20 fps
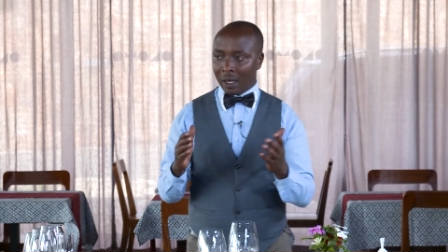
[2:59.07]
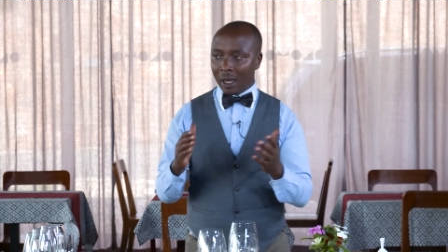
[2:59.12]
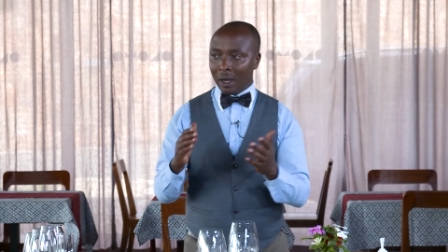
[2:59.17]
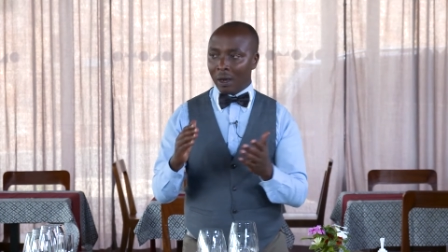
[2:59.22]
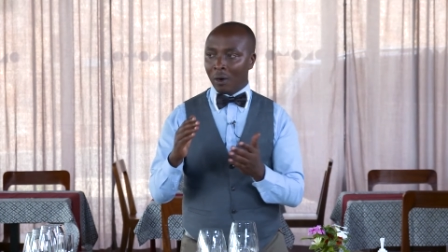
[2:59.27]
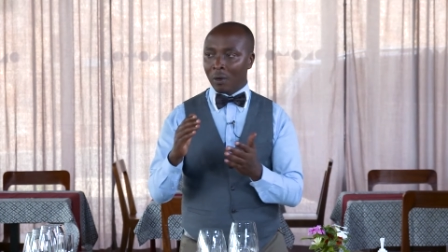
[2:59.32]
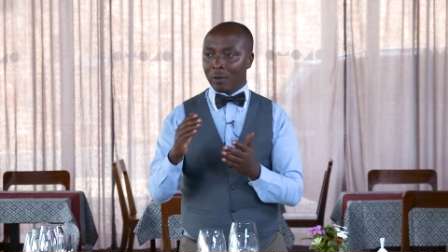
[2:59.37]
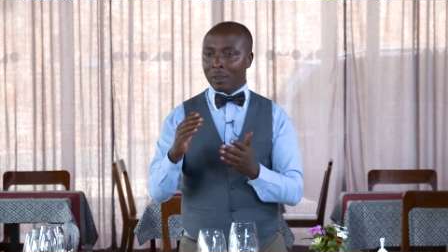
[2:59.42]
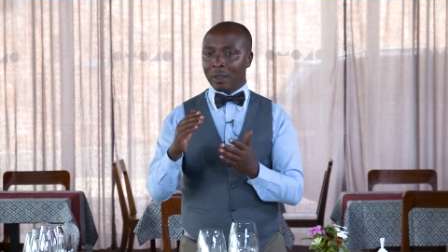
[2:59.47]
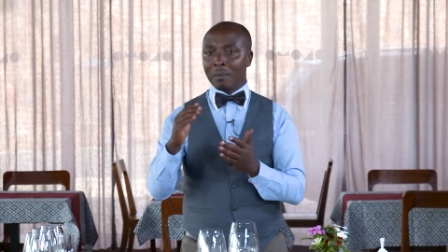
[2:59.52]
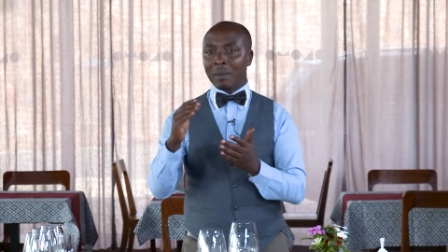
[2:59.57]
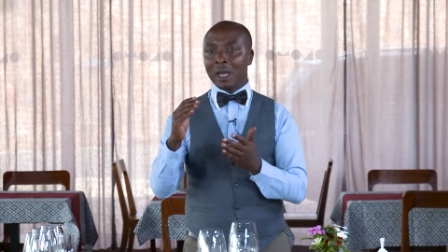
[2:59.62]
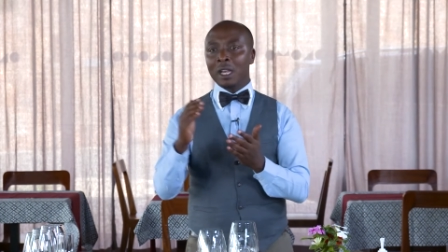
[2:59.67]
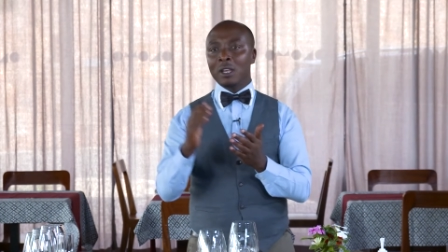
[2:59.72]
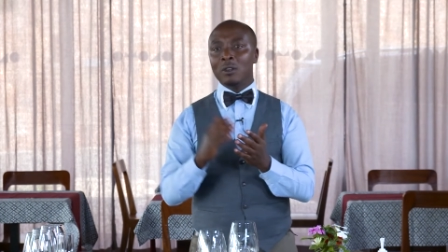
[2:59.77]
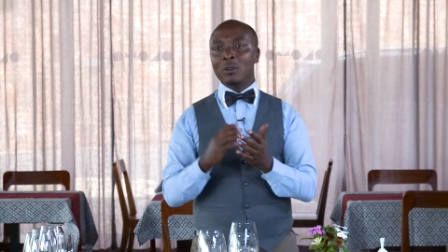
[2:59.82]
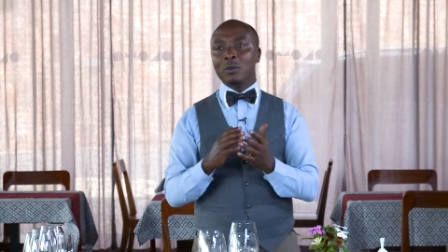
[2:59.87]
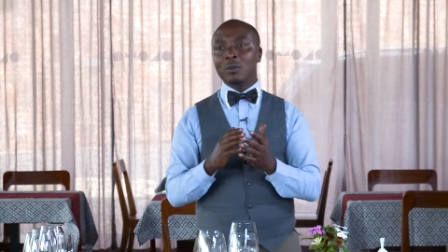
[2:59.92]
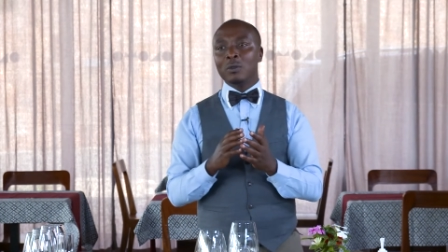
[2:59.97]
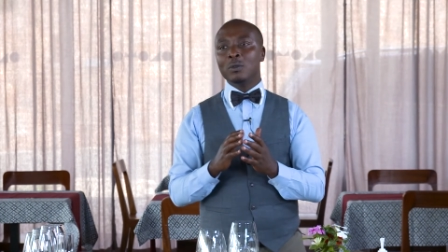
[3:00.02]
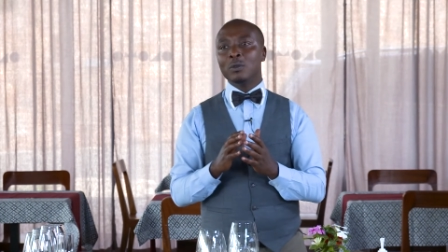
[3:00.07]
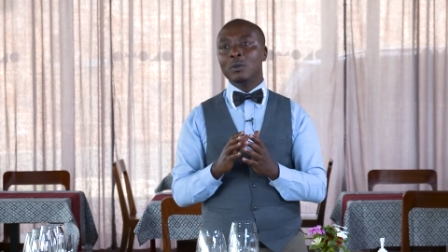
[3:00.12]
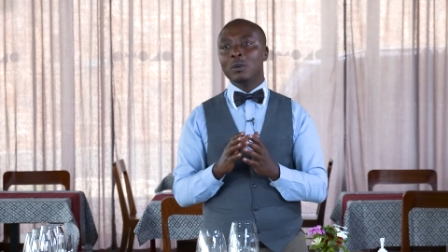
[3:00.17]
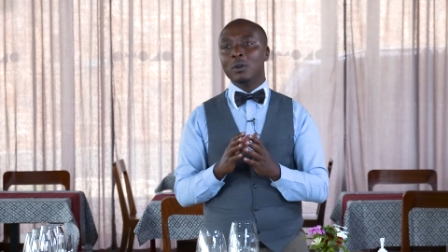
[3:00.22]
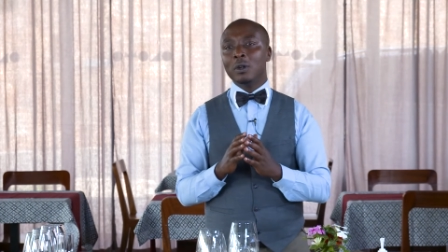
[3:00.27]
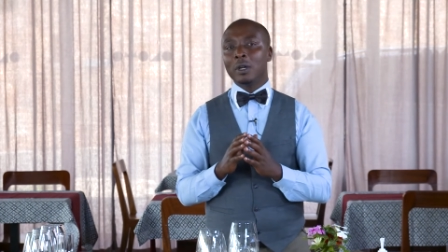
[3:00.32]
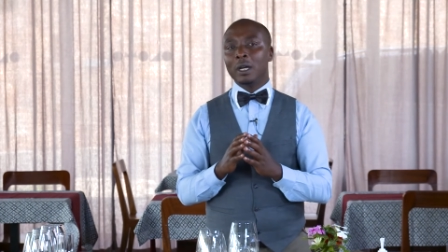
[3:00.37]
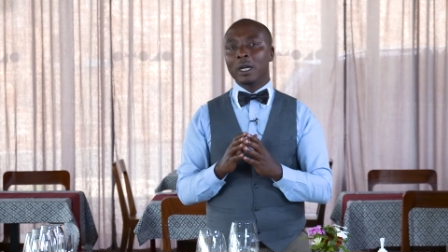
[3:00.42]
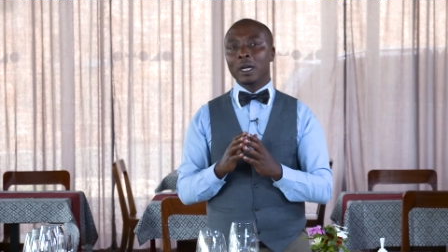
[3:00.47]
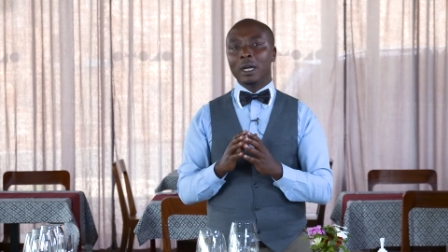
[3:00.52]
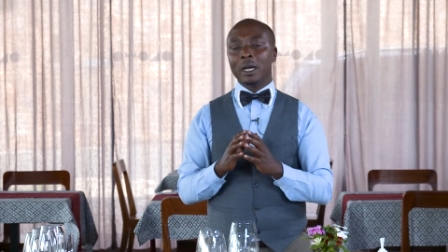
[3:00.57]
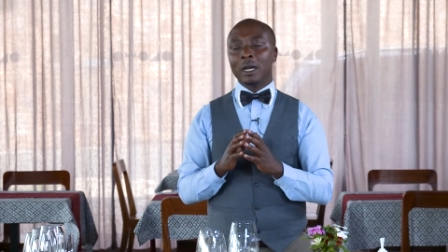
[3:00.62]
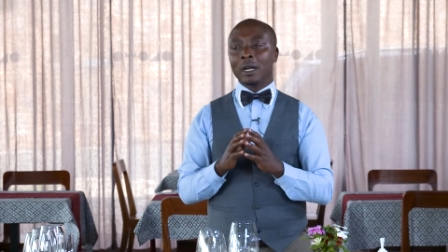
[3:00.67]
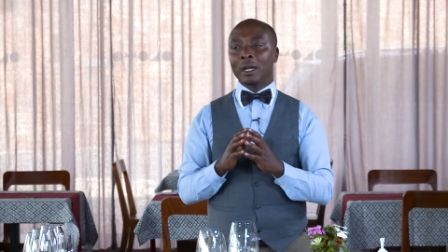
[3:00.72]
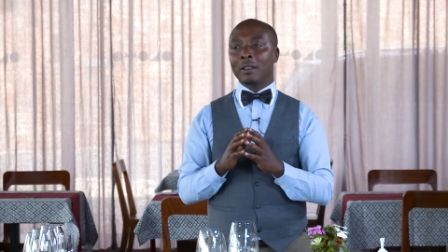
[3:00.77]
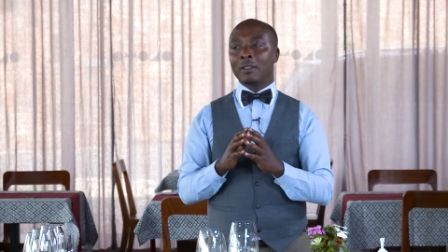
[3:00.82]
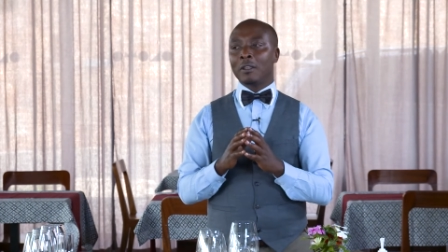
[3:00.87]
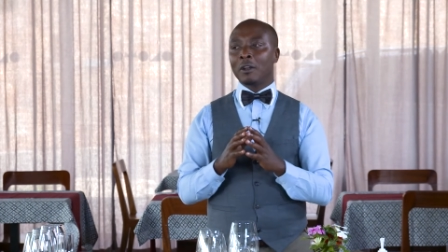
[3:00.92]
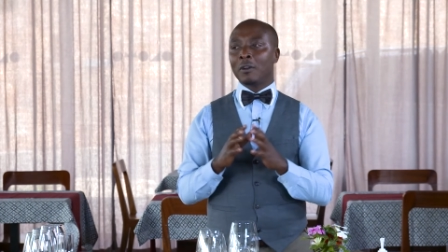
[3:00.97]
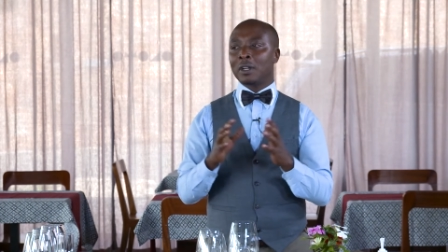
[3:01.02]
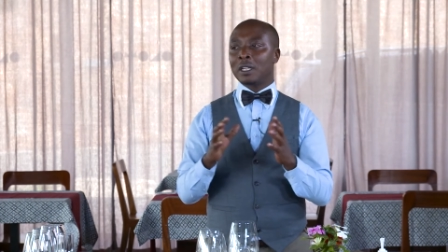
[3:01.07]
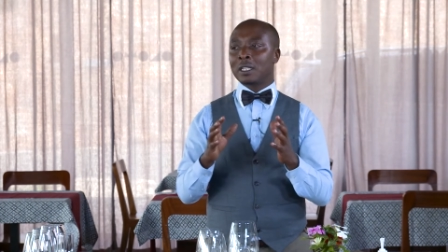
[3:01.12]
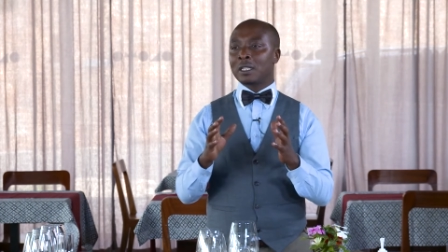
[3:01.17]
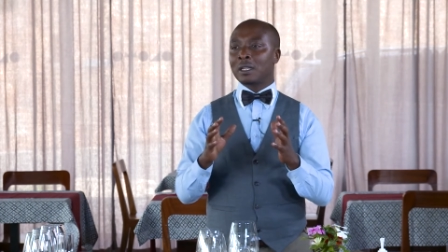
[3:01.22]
the menu there is